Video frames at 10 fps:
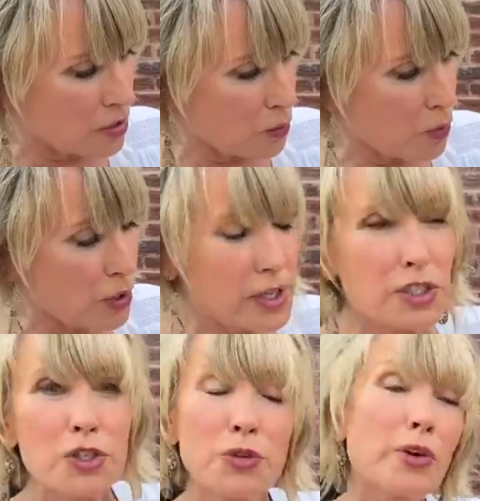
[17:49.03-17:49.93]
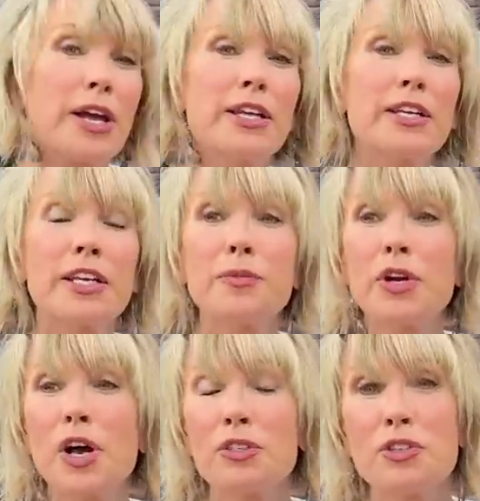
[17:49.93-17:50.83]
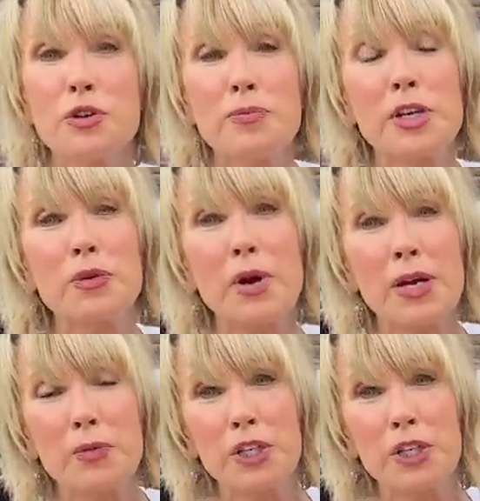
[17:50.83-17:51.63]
the wood is great. It would also be great.